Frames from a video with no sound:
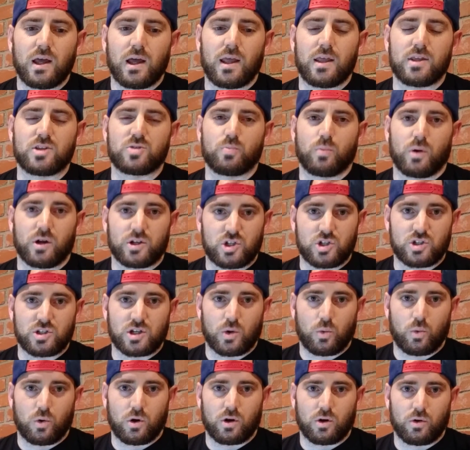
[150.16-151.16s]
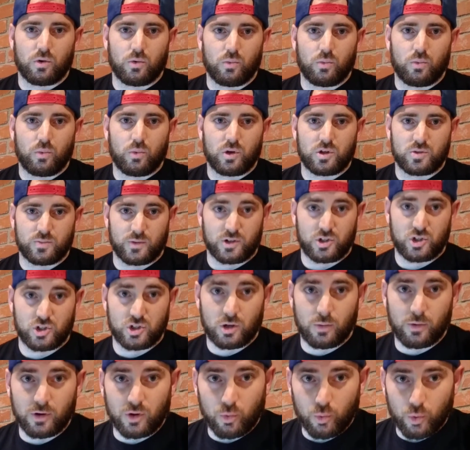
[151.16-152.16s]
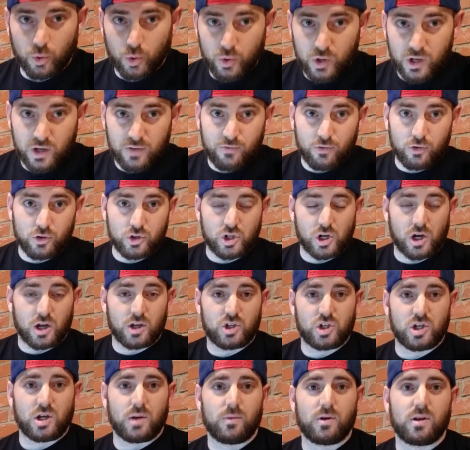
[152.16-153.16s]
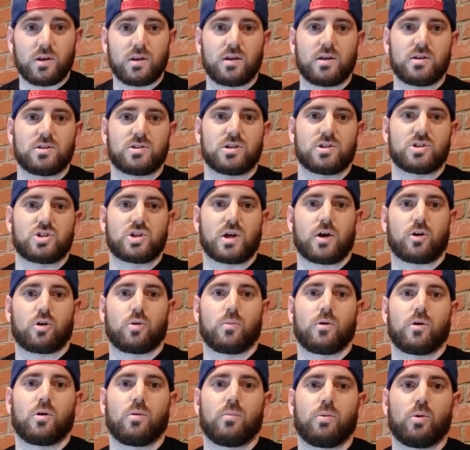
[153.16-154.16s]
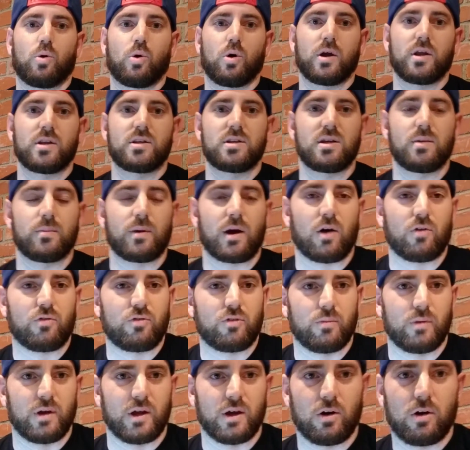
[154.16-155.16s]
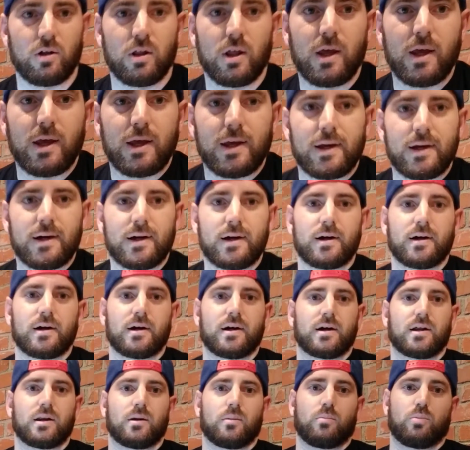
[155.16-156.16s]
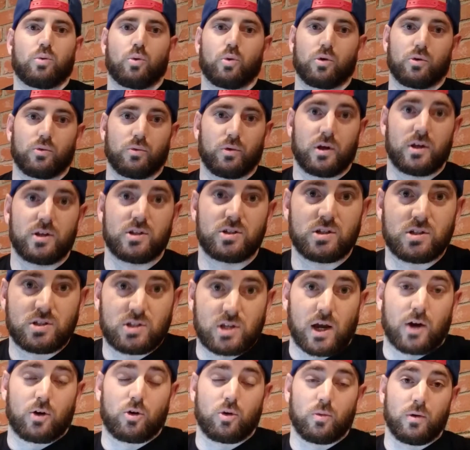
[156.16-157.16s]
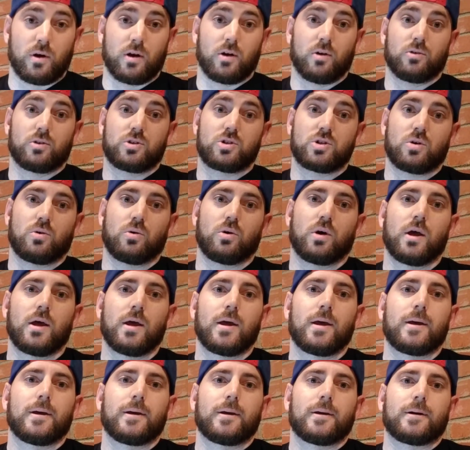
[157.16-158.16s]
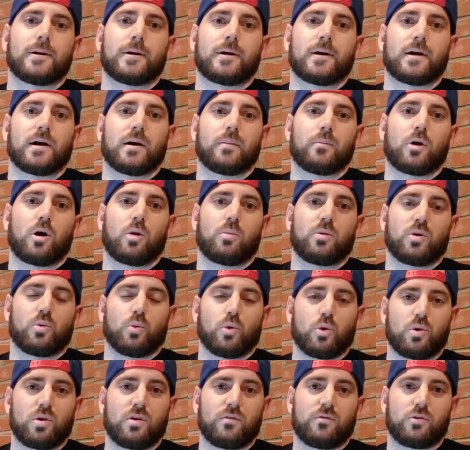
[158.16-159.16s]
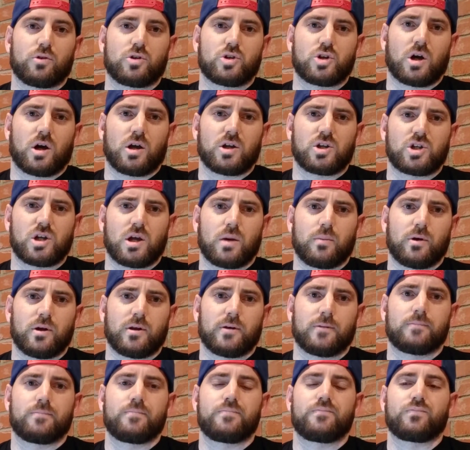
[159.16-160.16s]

As much as I'll be rooting for Josh Emmett, he's a Sacramento boy, team alpha male, and I'm born and raised in Sacramento, so I'll be rooting for Josh Emmett.